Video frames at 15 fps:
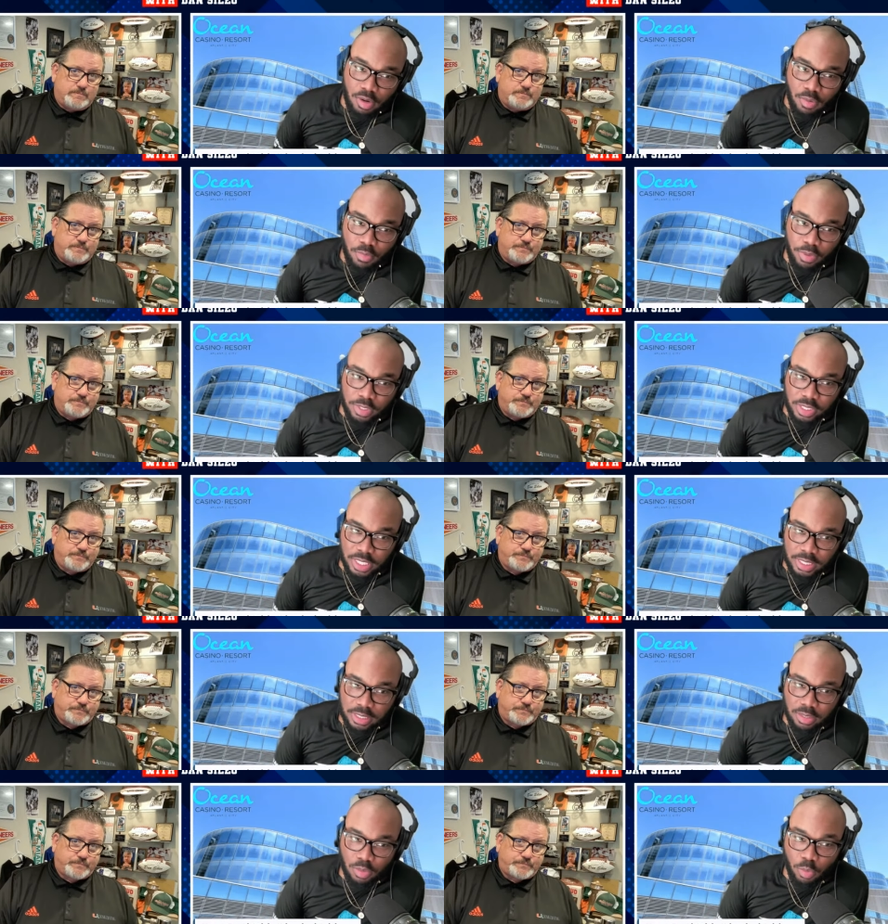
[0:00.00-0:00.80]
Speaker 1: per
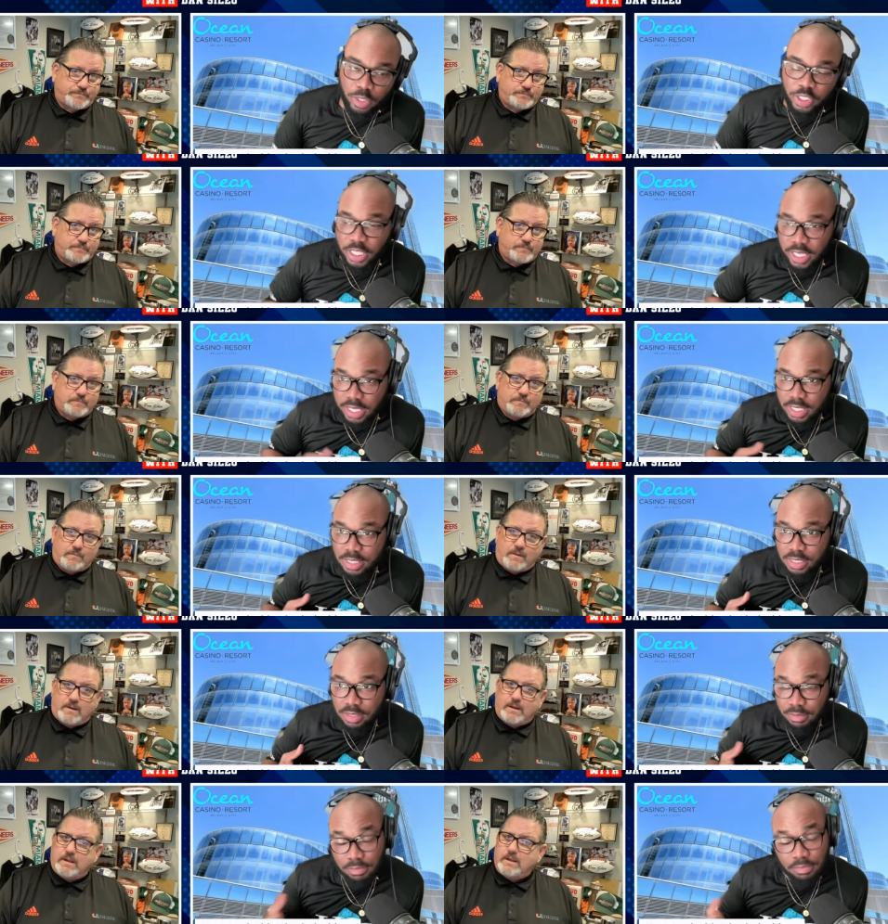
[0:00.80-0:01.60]
season, which
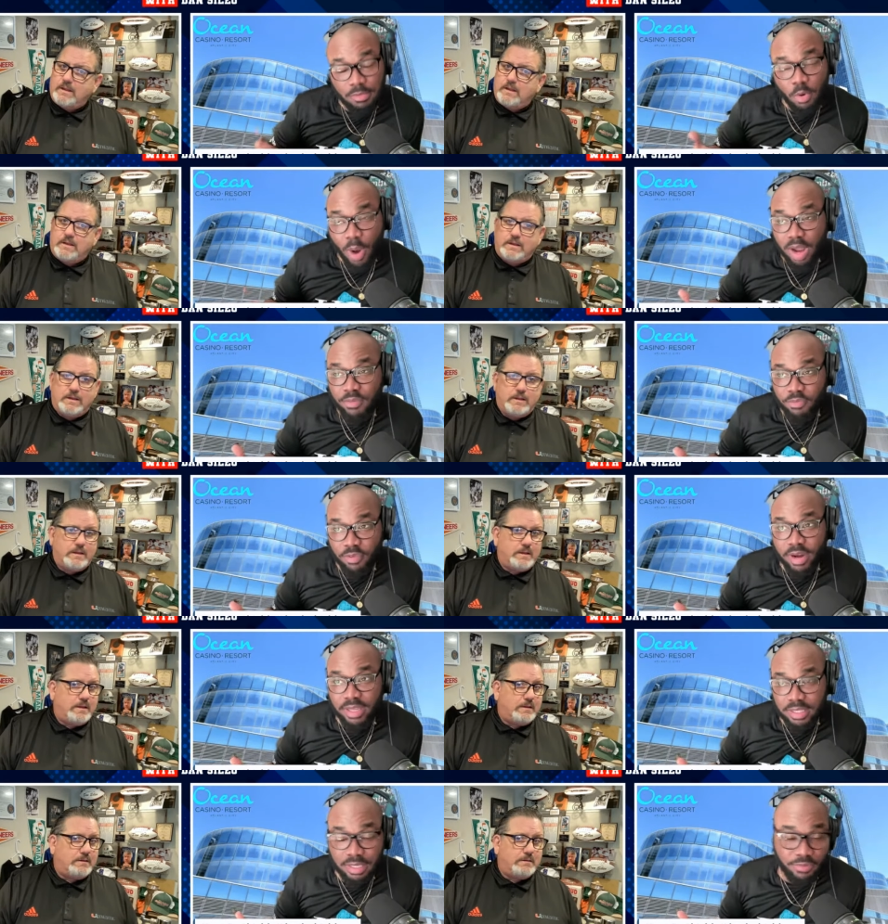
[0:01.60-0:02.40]
is quite
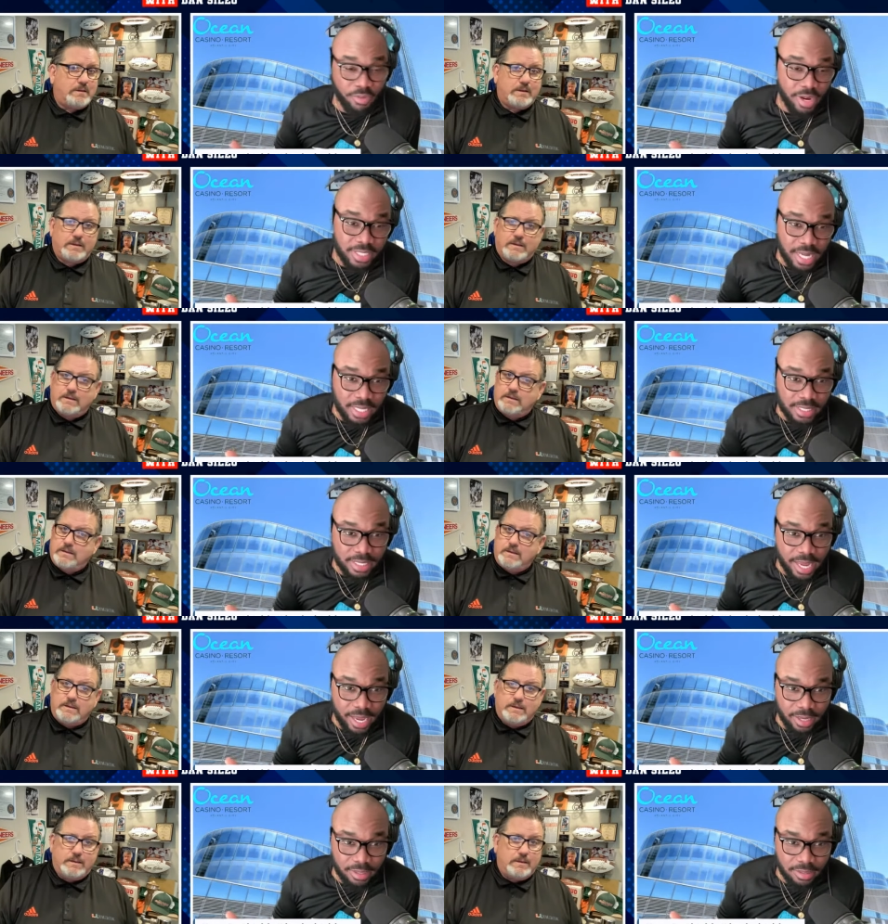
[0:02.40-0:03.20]
frankly the franchise
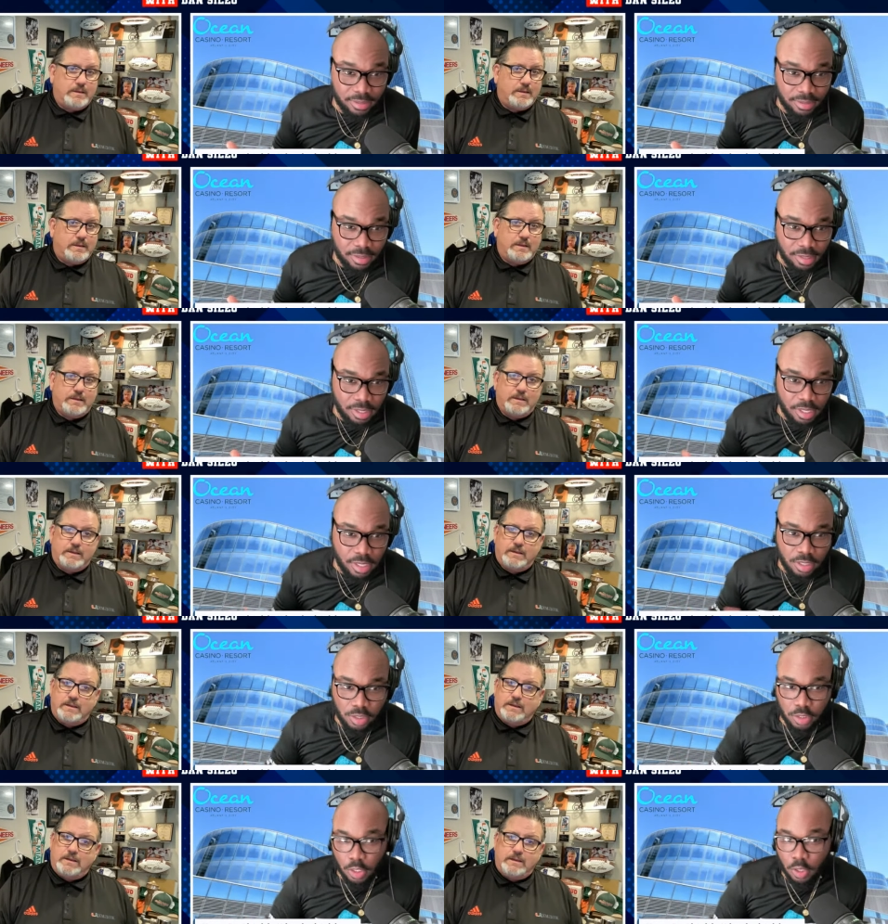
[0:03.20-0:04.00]
tag.
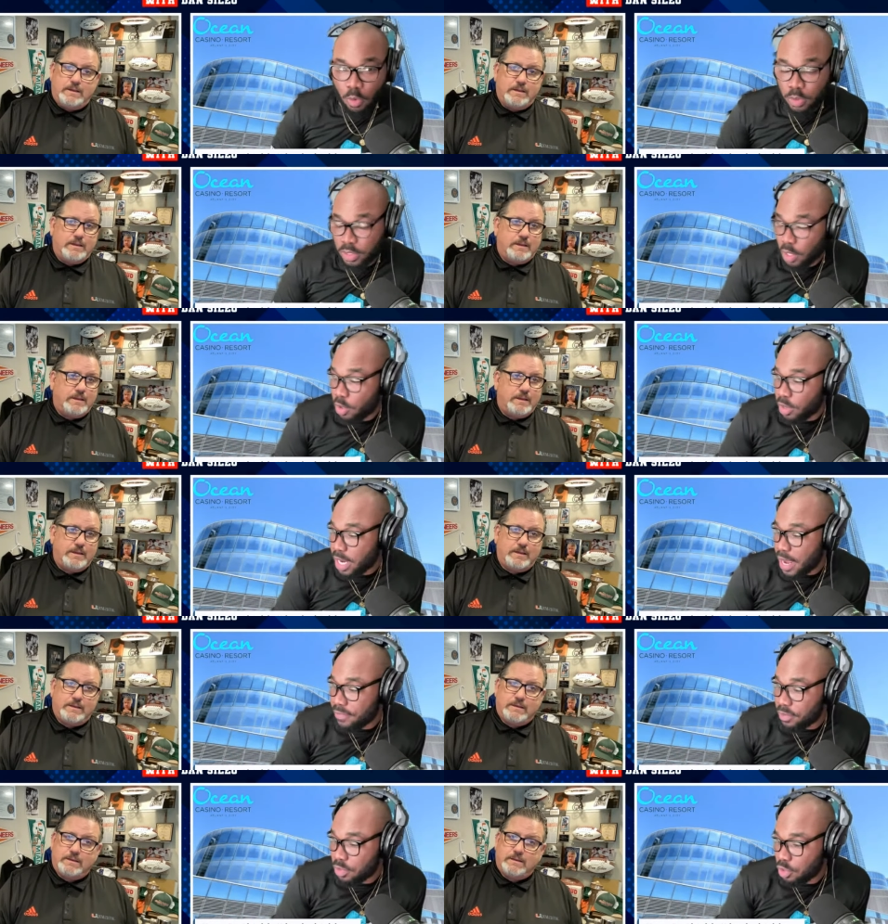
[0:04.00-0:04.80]
So what they're going to
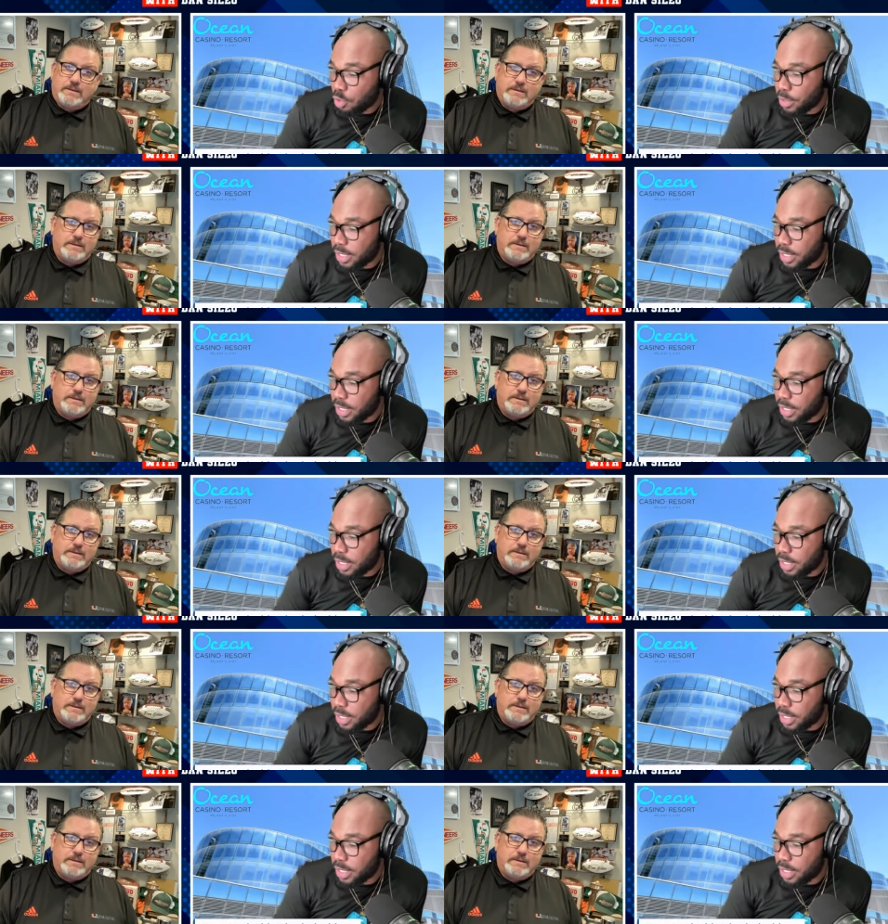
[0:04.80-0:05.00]
have to do